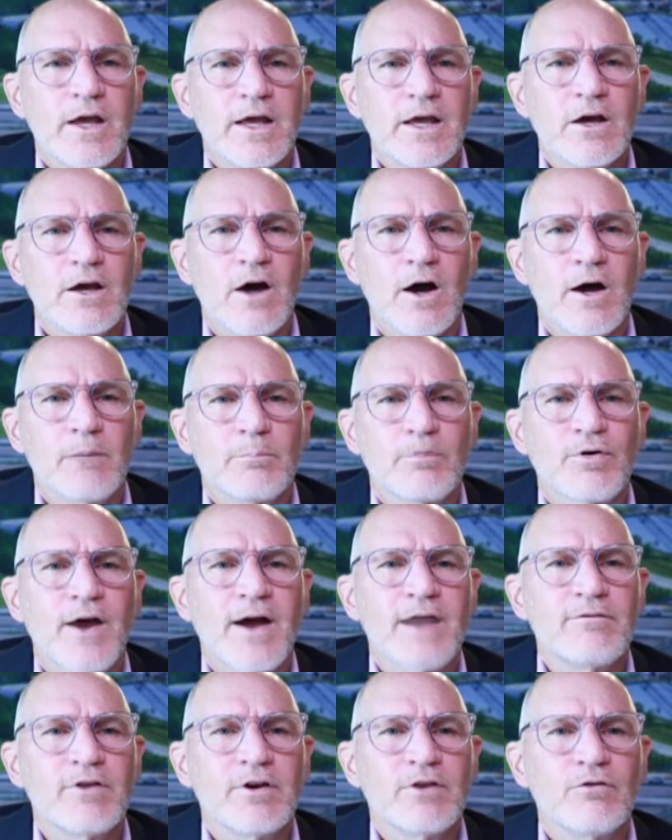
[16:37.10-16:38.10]
on
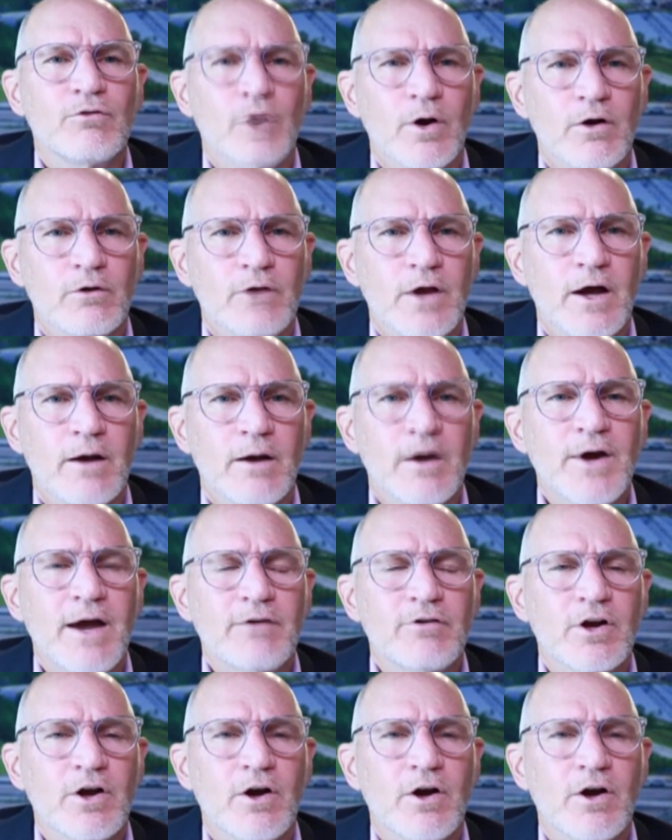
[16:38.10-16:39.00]
private road, uh, private